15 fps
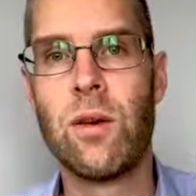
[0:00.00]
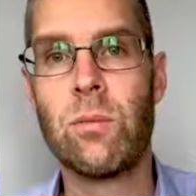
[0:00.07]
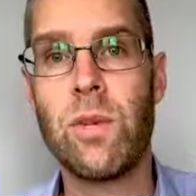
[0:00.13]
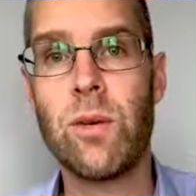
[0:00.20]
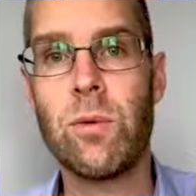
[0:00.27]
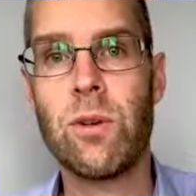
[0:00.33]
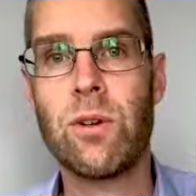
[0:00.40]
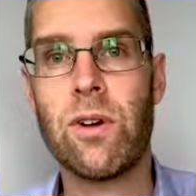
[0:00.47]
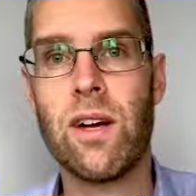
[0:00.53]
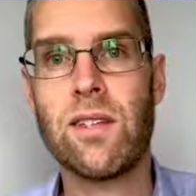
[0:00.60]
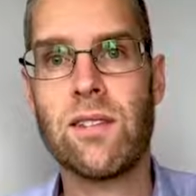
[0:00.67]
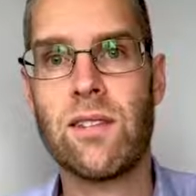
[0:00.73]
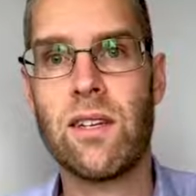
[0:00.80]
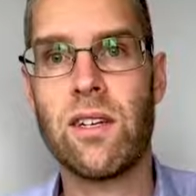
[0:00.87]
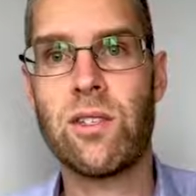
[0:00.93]
People across
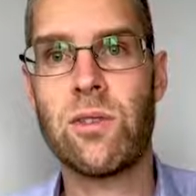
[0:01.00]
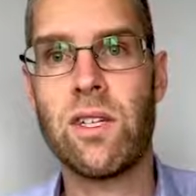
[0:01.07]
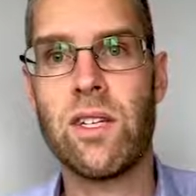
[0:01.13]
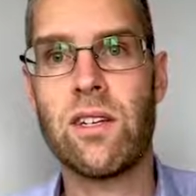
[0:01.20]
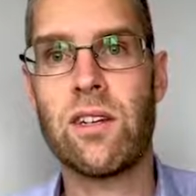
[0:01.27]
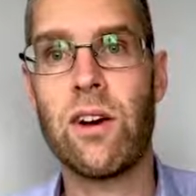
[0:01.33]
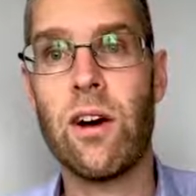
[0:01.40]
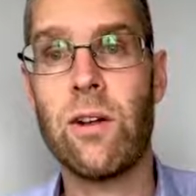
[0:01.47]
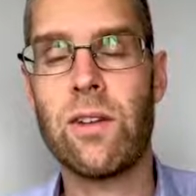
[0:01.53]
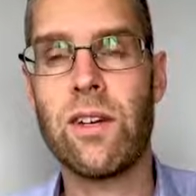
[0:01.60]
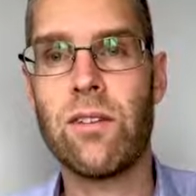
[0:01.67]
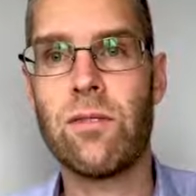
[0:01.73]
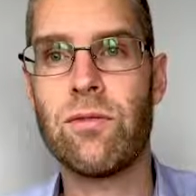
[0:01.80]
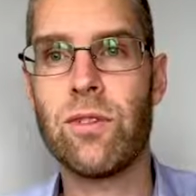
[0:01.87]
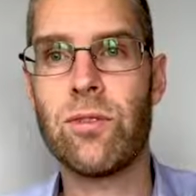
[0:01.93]
the country can call
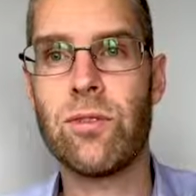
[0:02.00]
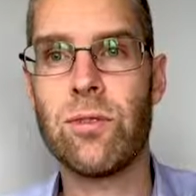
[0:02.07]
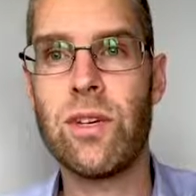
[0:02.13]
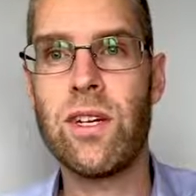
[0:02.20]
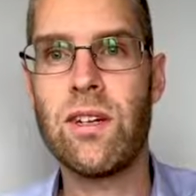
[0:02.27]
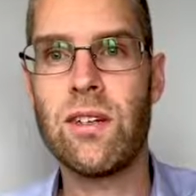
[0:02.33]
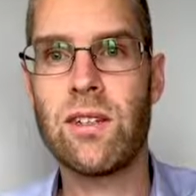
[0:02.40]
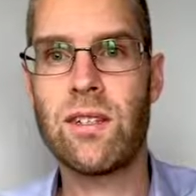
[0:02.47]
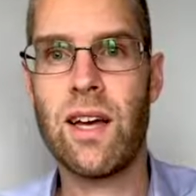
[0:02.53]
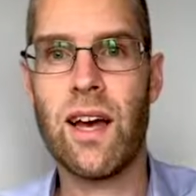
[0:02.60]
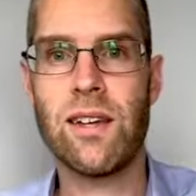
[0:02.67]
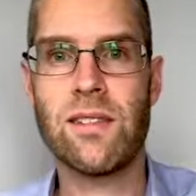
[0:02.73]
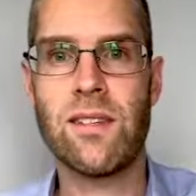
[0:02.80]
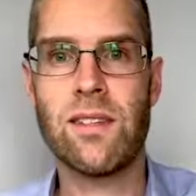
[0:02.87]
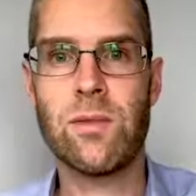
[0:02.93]
in for free to
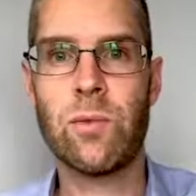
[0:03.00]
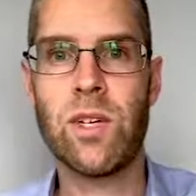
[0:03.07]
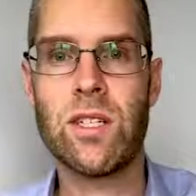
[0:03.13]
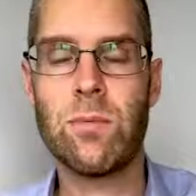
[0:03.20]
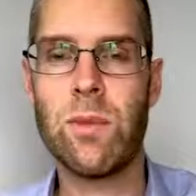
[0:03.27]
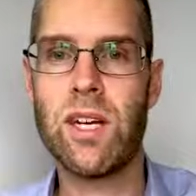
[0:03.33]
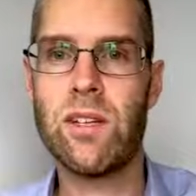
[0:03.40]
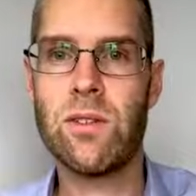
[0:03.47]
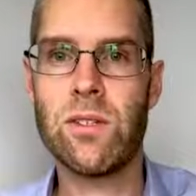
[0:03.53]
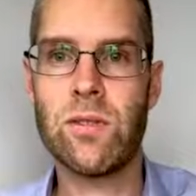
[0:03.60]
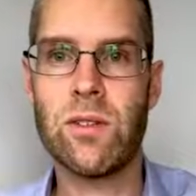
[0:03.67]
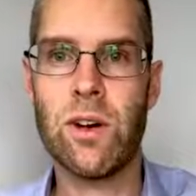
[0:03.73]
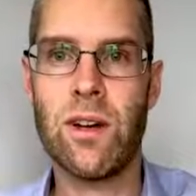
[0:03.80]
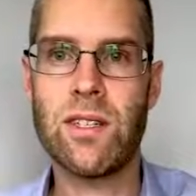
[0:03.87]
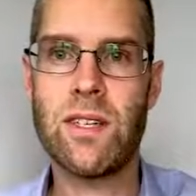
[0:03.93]
access rich menus of
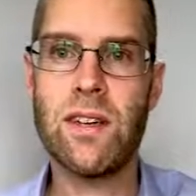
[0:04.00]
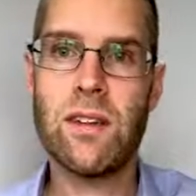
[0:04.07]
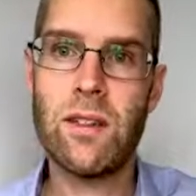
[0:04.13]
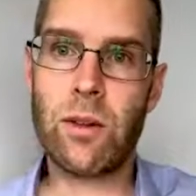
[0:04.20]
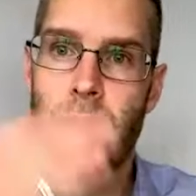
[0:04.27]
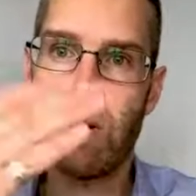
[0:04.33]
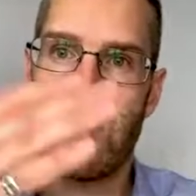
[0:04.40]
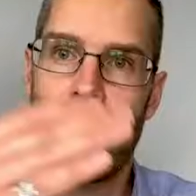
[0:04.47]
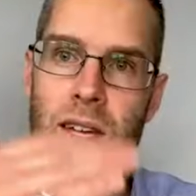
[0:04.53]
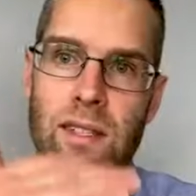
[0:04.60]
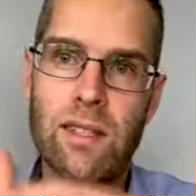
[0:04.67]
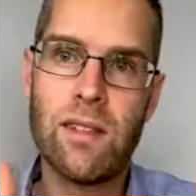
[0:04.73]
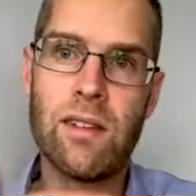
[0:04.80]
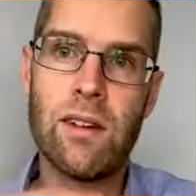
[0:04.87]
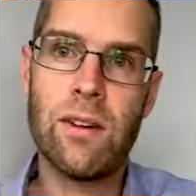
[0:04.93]
content
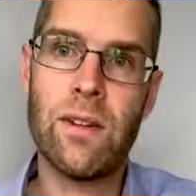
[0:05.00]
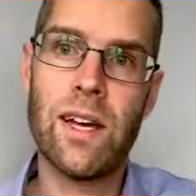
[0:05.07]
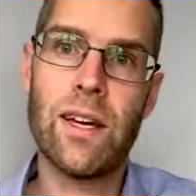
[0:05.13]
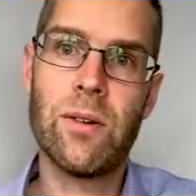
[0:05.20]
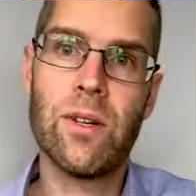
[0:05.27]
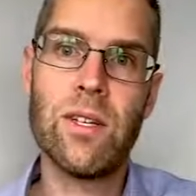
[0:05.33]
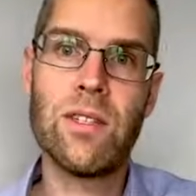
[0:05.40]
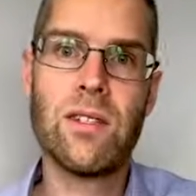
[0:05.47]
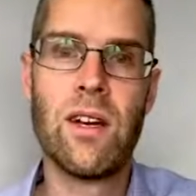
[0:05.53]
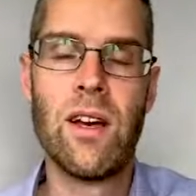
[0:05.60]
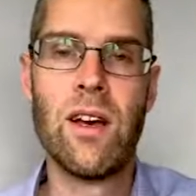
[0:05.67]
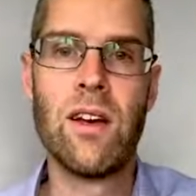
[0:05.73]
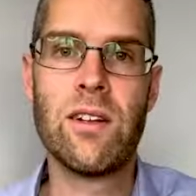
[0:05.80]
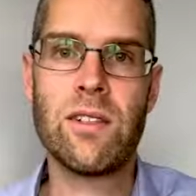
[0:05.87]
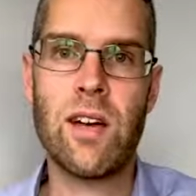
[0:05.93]
localized in their language.
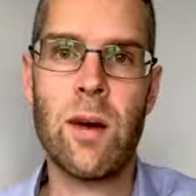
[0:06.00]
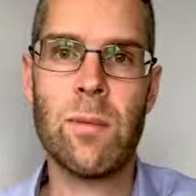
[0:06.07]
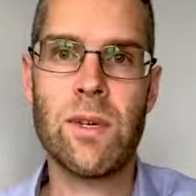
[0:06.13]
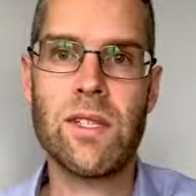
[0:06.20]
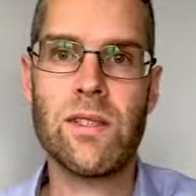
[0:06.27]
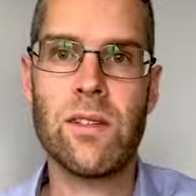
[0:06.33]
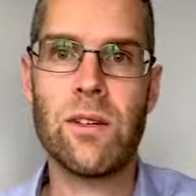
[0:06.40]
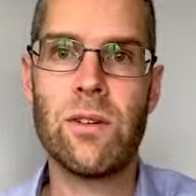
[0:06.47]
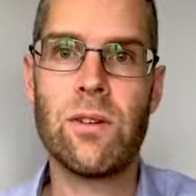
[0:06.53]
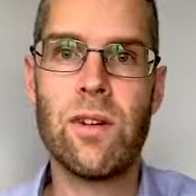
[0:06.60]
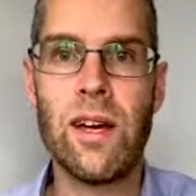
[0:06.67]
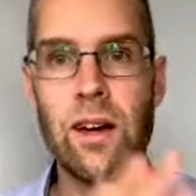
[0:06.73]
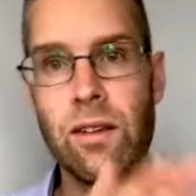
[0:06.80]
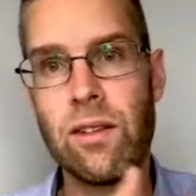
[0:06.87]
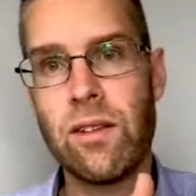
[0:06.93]
Topics include
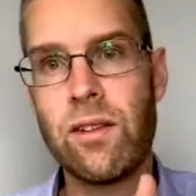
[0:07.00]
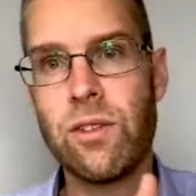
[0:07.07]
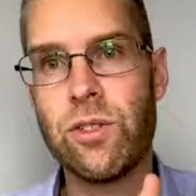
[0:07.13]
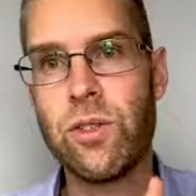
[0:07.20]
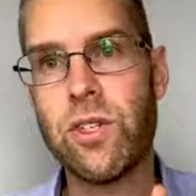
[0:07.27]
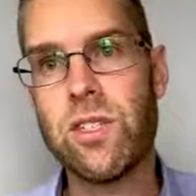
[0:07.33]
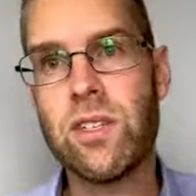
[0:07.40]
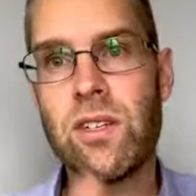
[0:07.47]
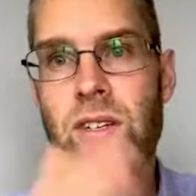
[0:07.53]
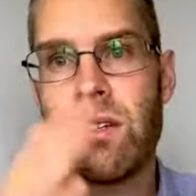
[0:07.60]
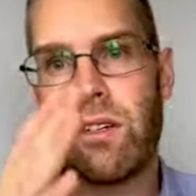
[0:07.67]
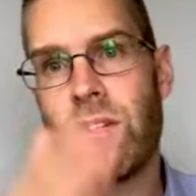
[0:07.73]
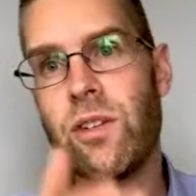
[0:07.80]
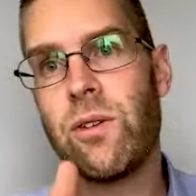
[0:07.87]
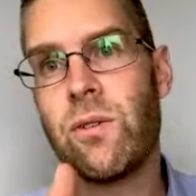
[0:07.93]
health and nutrition,
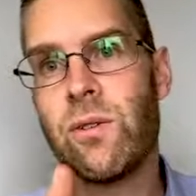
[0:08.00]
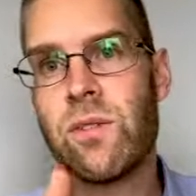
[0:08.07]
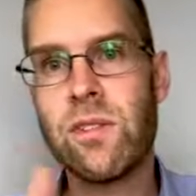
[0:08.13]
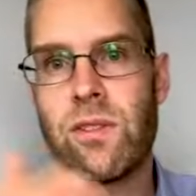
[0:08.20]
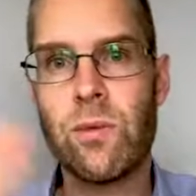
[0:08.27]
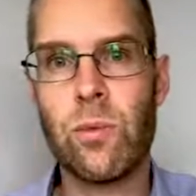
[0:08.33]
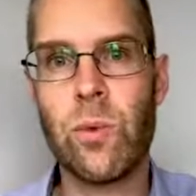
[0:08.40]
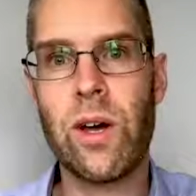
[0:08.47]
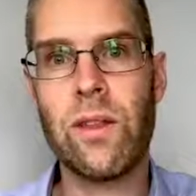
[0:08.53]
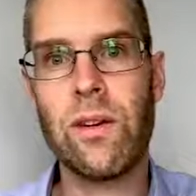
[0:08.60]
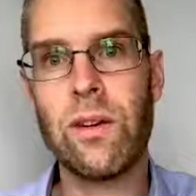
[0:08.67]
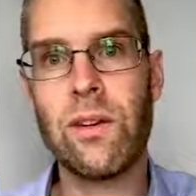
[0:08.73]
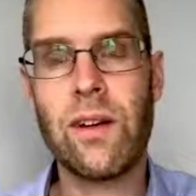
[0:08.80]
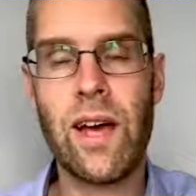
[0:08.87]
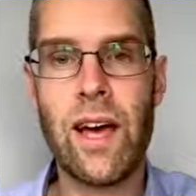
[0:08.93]
news,
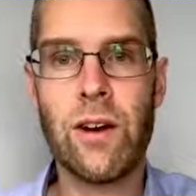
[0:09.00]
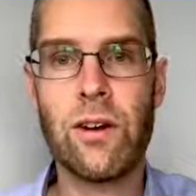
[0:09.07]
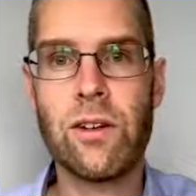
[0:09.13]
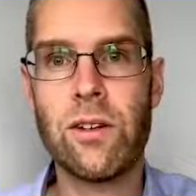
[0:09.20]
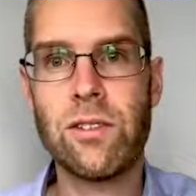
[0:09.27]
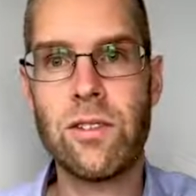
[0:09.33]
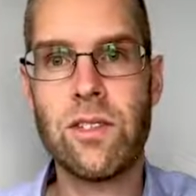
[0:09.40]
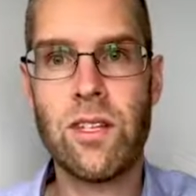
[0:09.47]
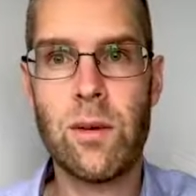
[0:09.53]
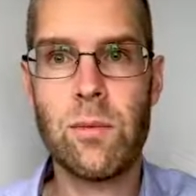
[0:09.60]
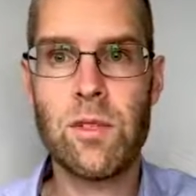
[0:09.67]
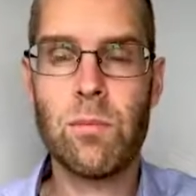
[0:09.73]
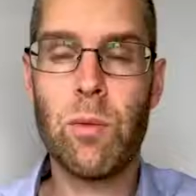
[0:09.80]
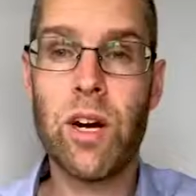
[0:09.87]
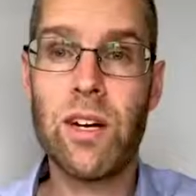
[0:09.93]
weather, agriculture
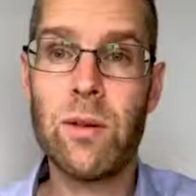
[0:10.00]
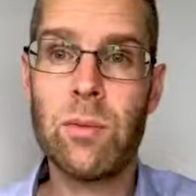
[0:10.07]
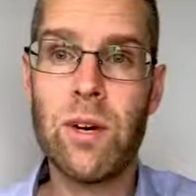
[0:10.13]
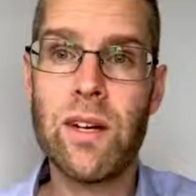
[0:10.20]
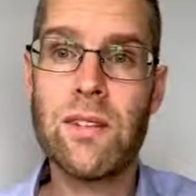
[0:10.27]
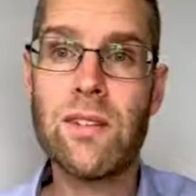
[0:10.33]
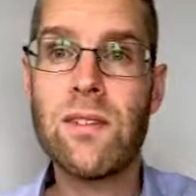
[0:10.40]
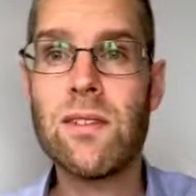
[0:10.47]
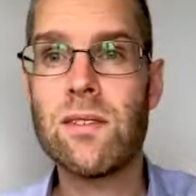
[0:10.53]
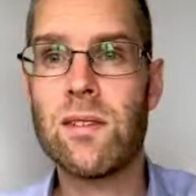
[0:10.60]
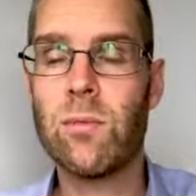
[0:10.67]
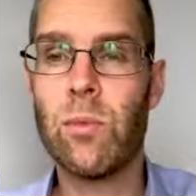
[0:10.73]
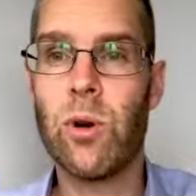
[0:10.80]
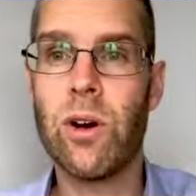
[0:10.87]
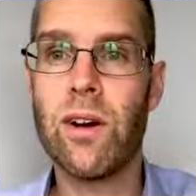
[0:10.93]
tips, market prices,
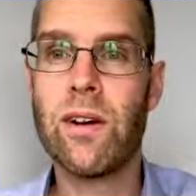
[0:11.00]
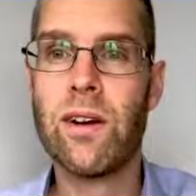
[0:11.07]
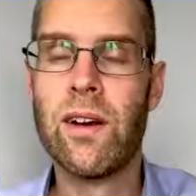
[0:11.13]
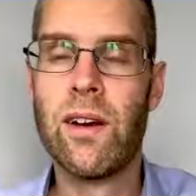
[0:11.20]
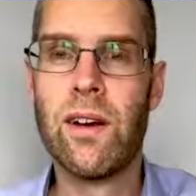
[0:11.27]
and more.